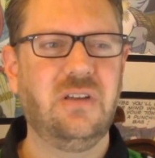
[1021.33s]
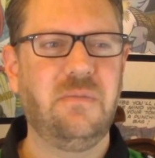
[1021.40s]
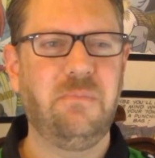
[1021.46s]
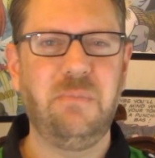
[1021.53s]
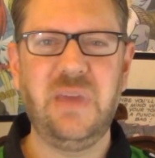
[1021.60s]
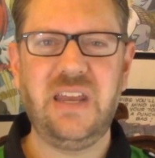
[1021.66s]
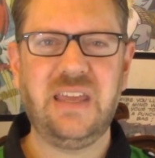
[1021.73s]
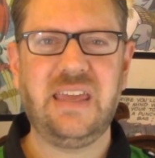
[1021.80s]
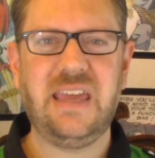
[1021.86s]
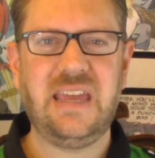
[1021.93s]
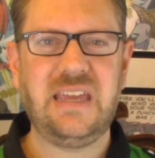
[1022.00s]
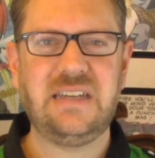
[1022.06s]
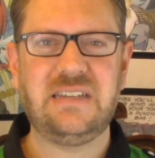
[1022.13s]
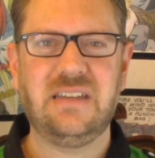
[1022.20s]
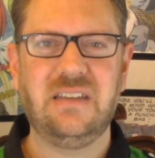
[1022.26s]

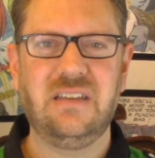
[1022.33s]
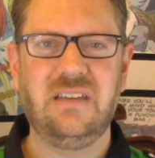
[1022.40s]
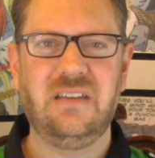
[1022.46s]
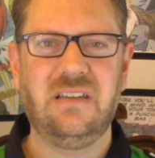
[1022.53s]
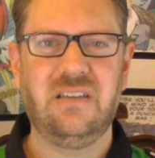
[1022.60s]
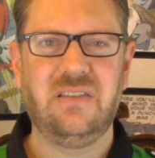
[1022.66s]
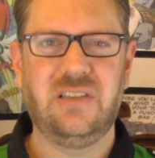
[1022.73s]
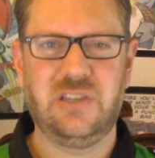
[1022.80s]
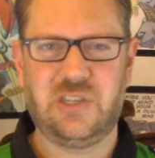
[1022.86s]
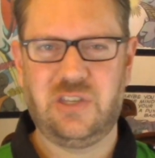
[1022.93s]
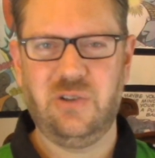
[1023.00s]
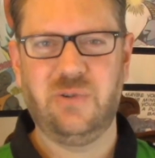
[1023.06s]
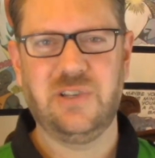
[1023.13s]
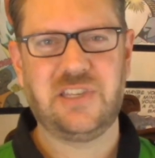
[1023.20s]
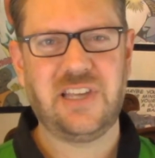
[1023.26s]
mitigate the
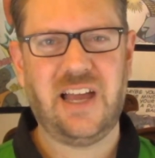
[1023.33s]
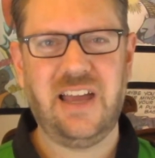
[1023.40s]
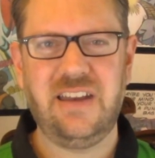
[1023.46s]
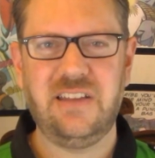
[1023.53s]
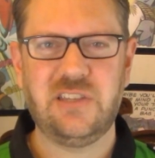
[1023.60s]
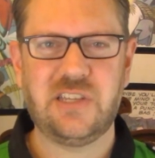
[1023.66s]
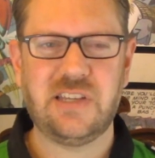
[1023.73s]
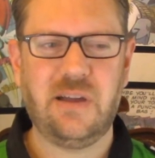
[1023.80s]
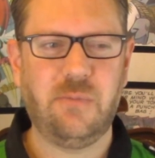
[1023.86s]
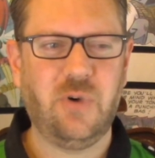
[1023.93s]
suicide in some